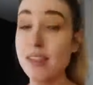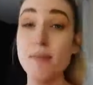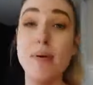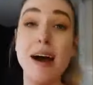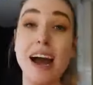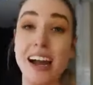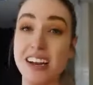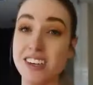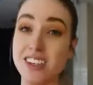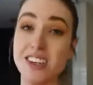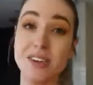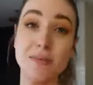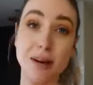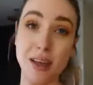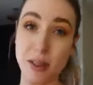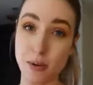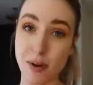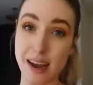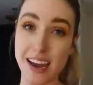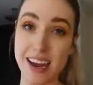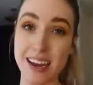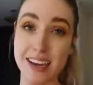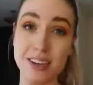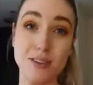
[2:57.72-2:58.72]
And the packaging, by the
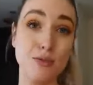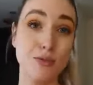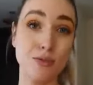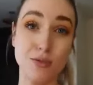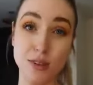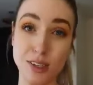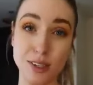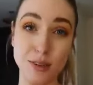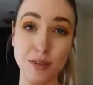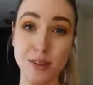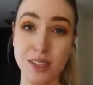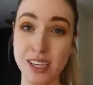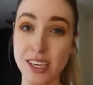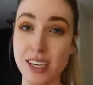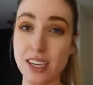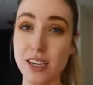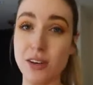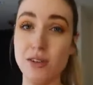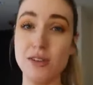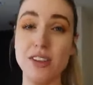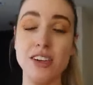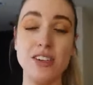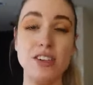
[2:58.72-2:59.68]
way, is really cute.